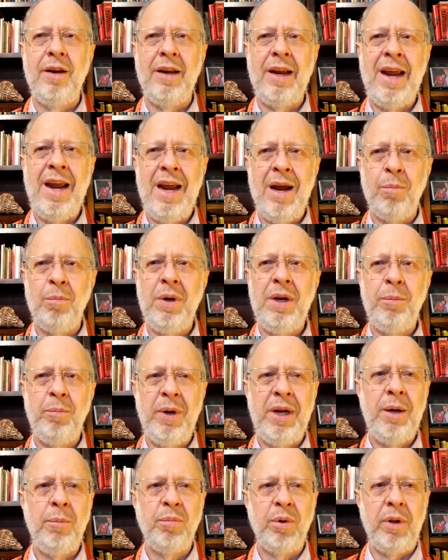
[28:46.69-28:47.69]
happy
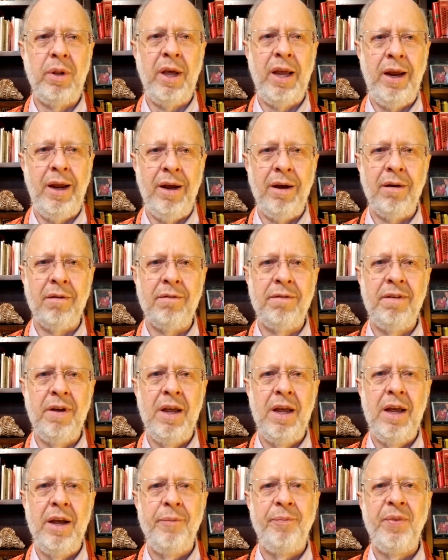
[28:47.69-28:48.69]
people have
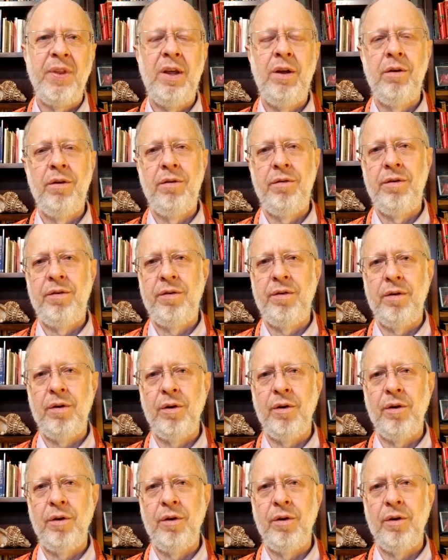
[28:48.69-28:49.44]
is a